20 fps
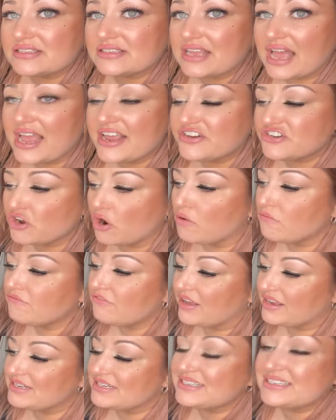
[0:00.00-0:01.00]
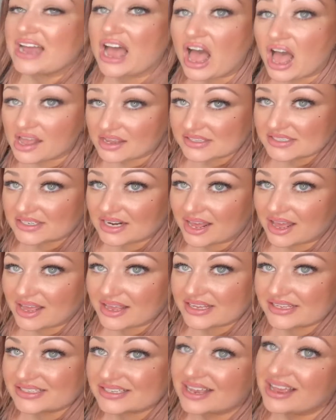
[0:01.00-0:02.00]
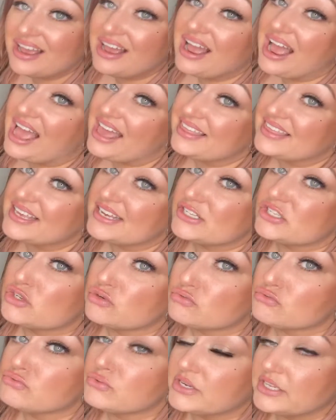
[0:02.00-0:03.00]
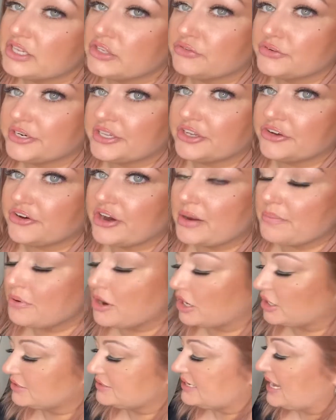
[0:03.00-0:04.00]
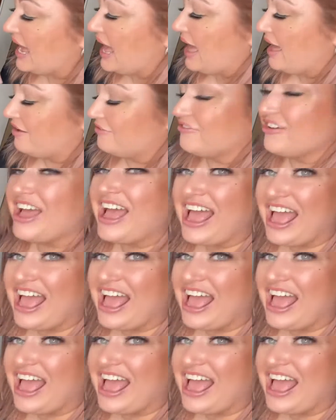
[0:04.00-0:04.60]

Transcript: I don't find it to oxidize. I think it's a really great product to have.